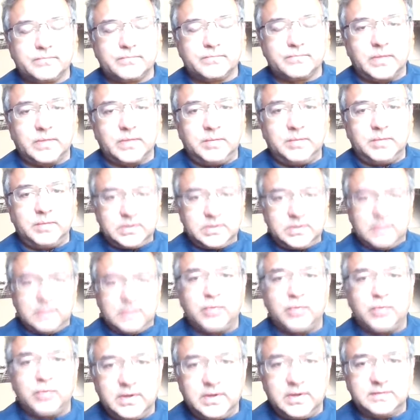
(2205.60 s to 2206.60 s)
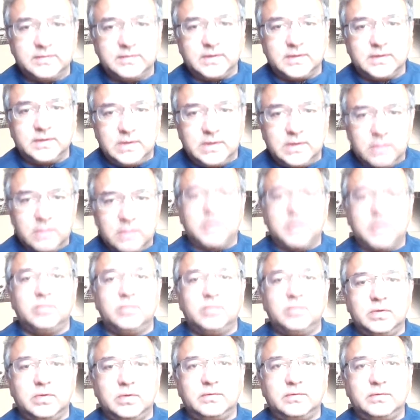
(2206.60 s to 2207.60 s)
I'm contemporaneous. I can hear my
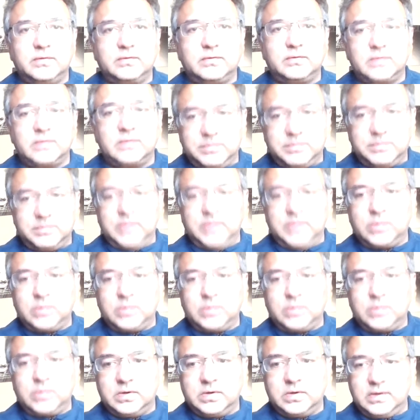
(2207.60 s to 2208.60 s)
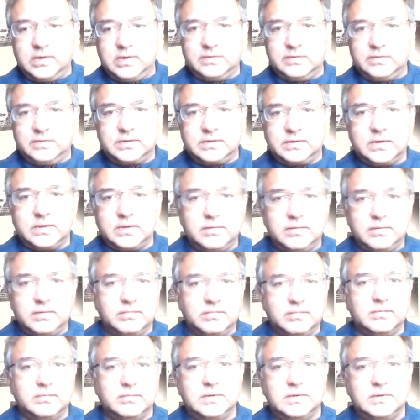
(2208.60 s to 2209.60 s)
voice. It's being recorded. Here's the time.
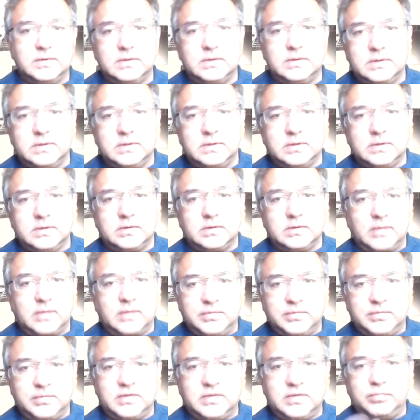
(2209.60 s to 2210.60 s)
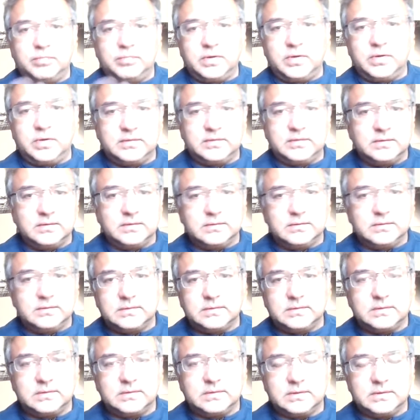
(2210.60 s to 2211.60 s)
I'm self-present.
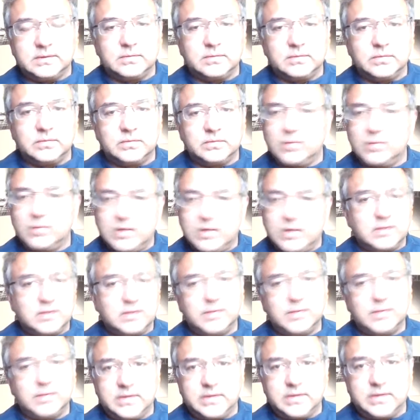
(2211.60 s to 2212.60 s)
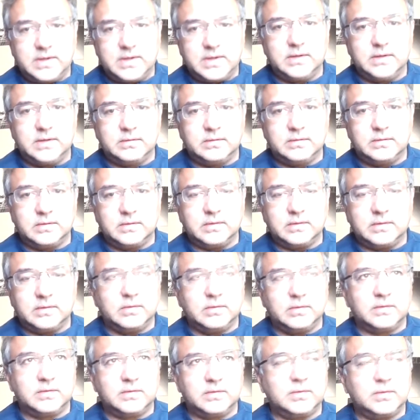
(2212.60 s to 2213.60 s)
So we're not talking about that. And
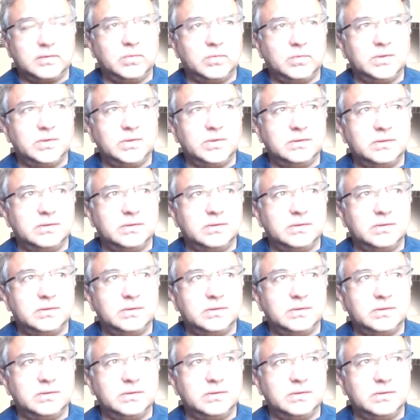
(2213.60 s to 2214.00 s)
you're going to say, well,